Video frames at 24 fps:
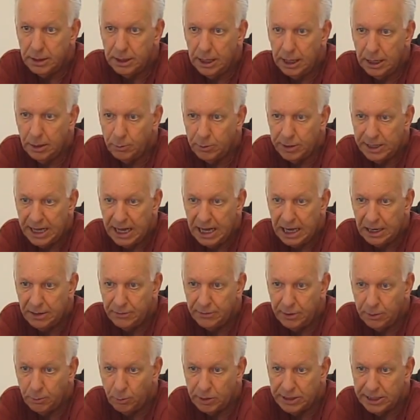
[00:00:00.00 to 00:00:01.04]
and we have
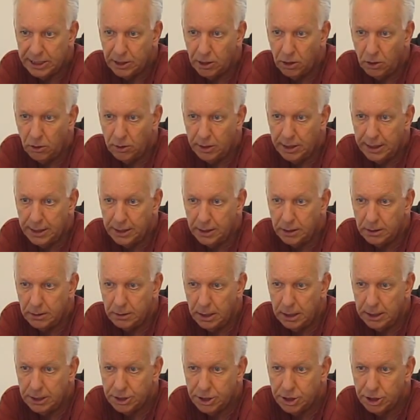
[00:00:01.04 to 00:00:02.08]
it, what they call
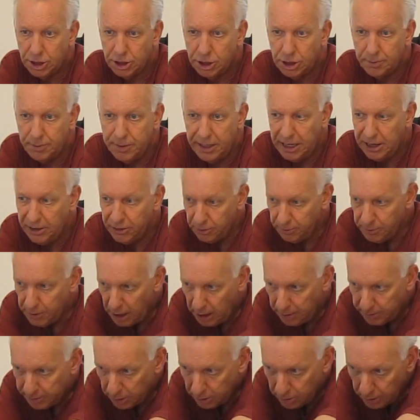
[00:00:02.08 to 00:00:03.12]
it's just a mini
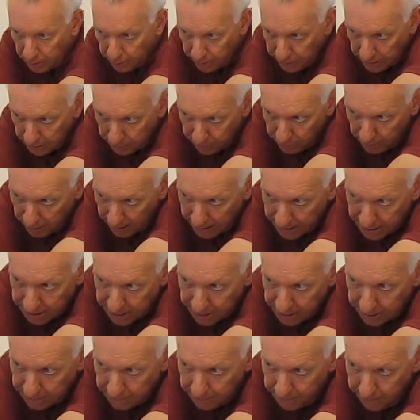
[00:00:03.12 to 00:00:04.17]
thermometer that we can place
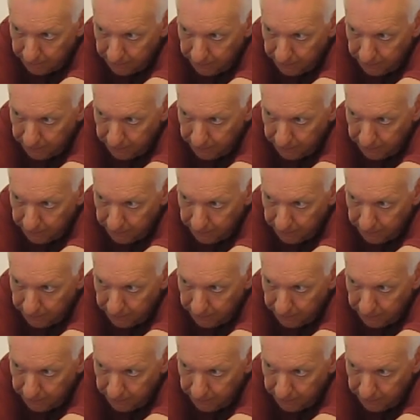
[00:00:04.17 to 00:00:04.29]
in